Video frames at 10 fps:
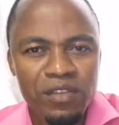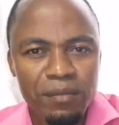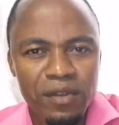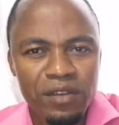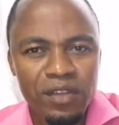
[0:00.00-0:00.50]

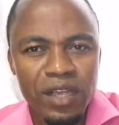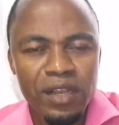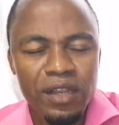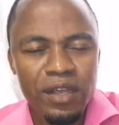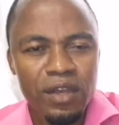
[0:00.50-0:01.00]
chapter
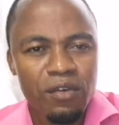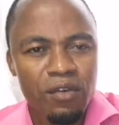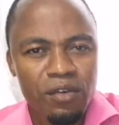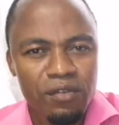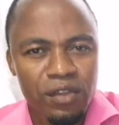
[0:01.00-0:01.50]
10
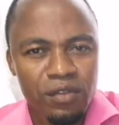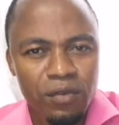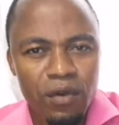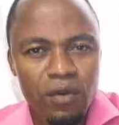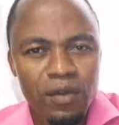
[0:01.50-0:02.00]
on verse
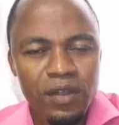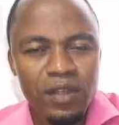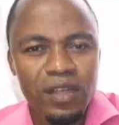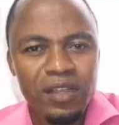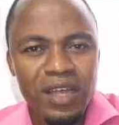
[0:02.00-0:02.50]
4,
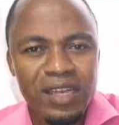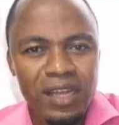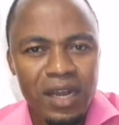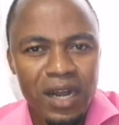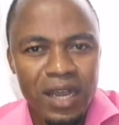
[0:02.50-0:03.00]

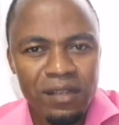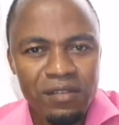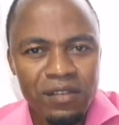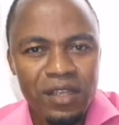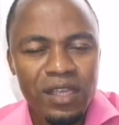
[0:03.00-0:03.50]
that
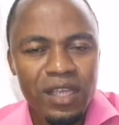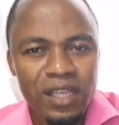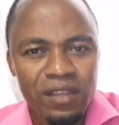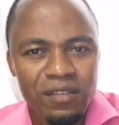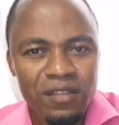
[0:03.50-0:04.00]
Christ
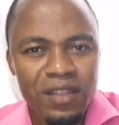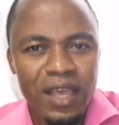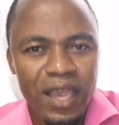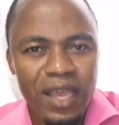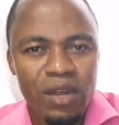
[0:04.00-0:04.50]
is the
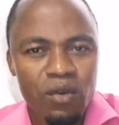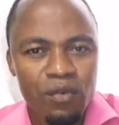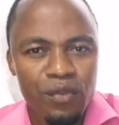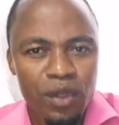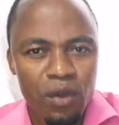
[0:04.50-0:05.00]
end of
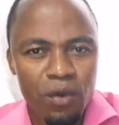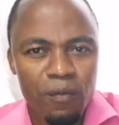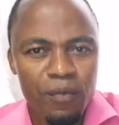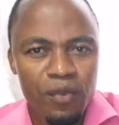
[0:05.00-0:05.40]
the law.